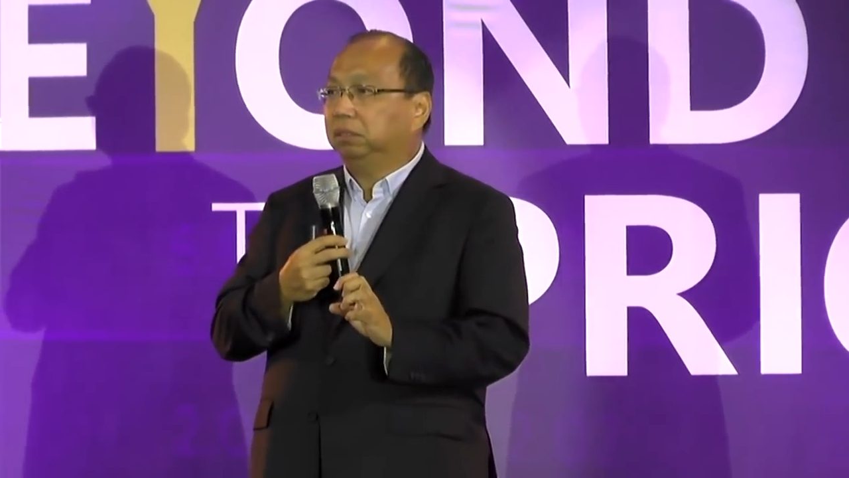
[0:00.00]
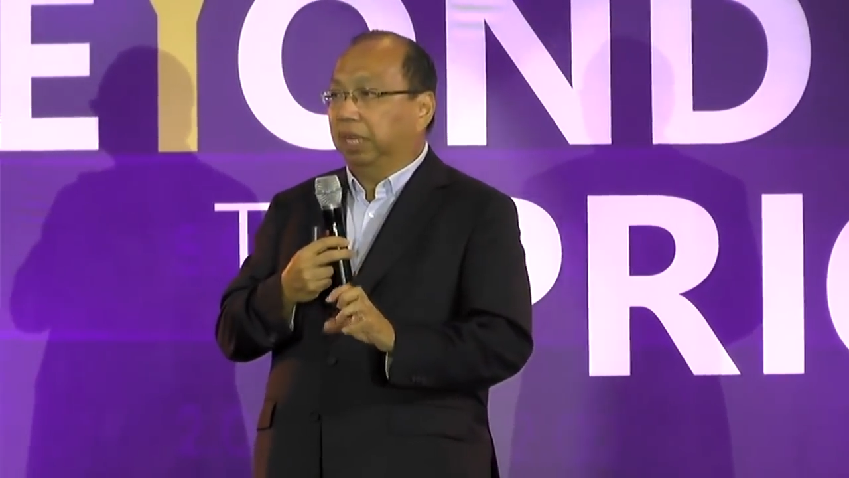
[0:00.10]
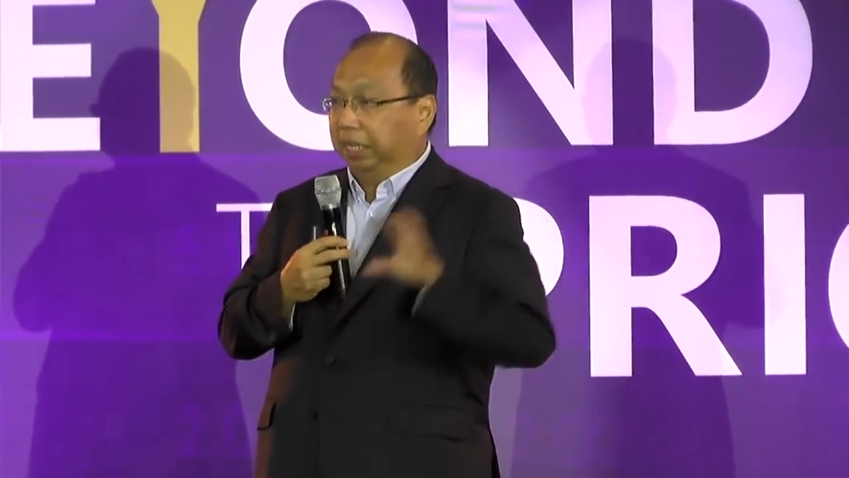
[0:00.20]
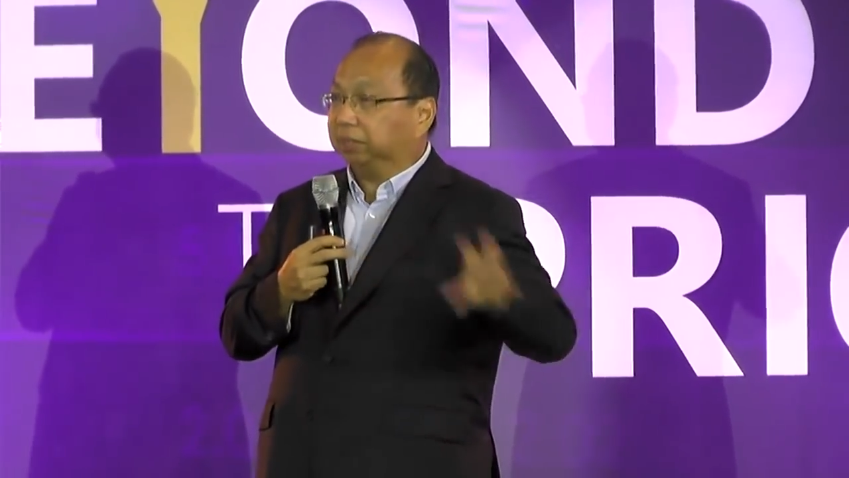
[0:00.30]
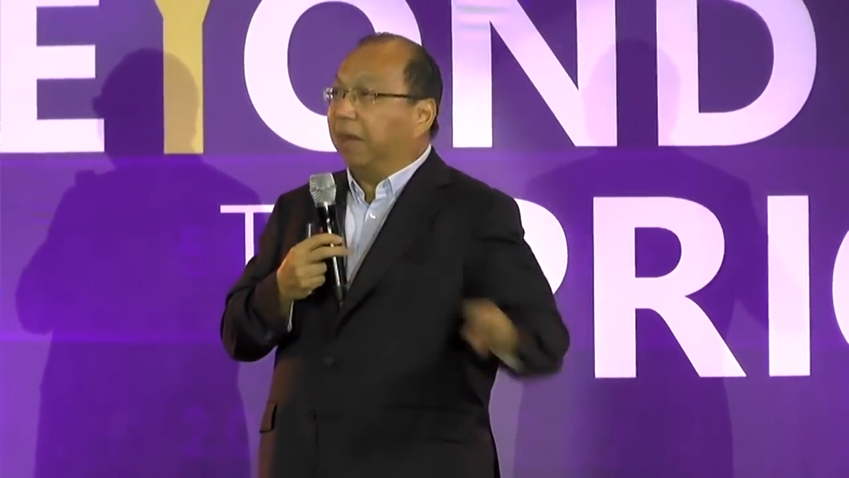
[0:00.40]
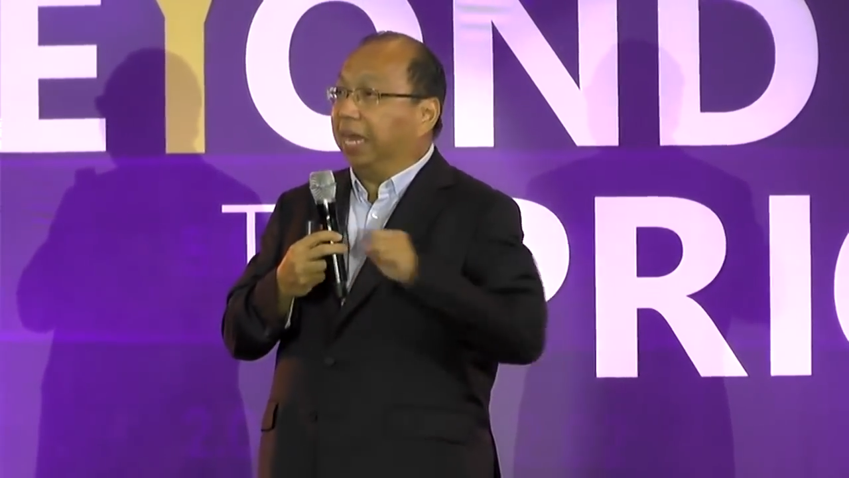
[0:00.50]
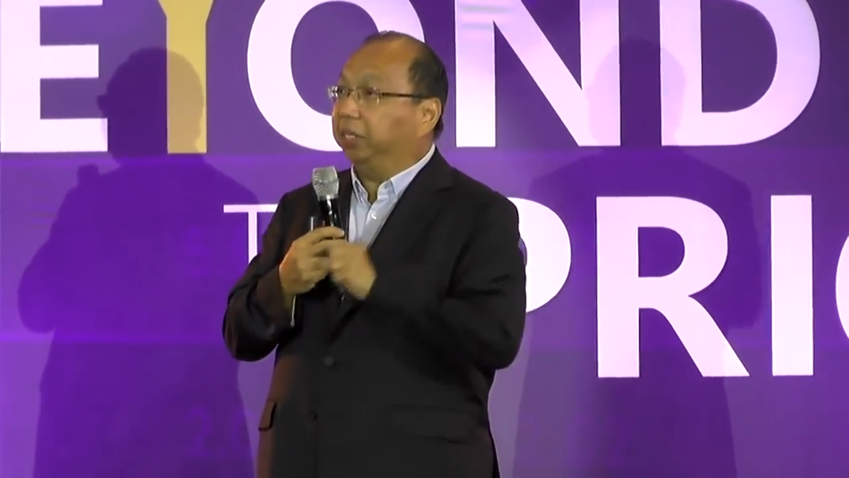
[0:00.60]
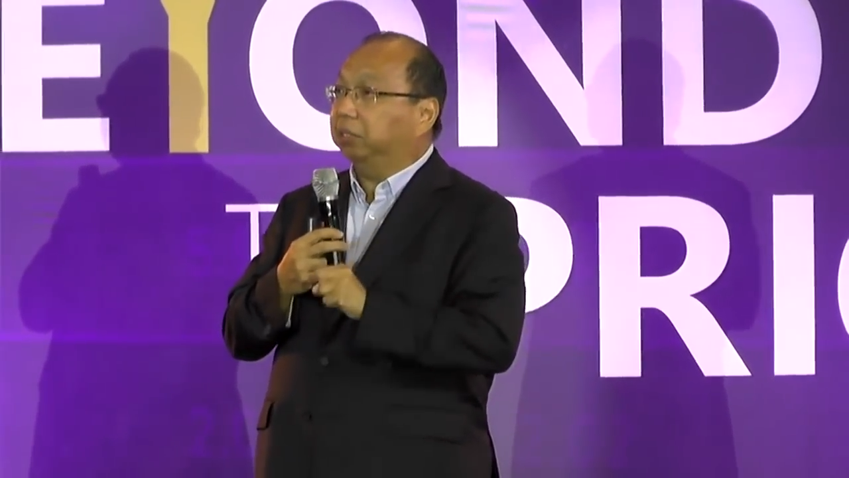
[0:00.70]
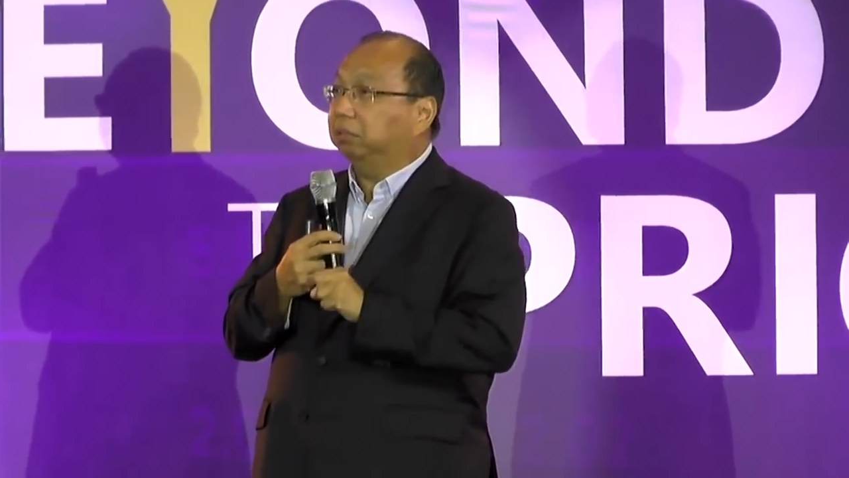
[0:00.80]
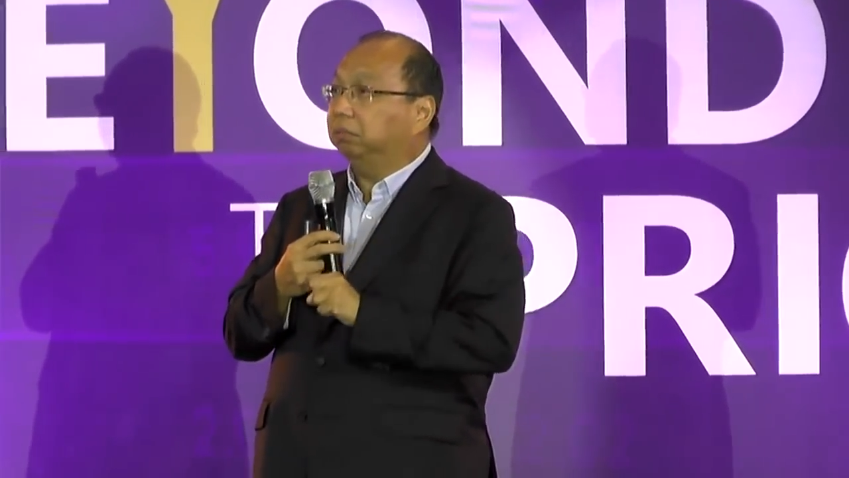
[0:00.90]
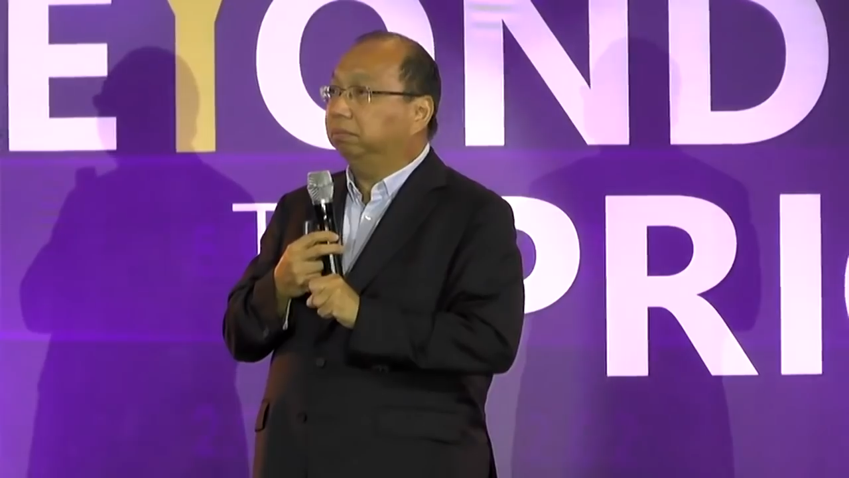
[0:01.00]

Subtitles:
that has value.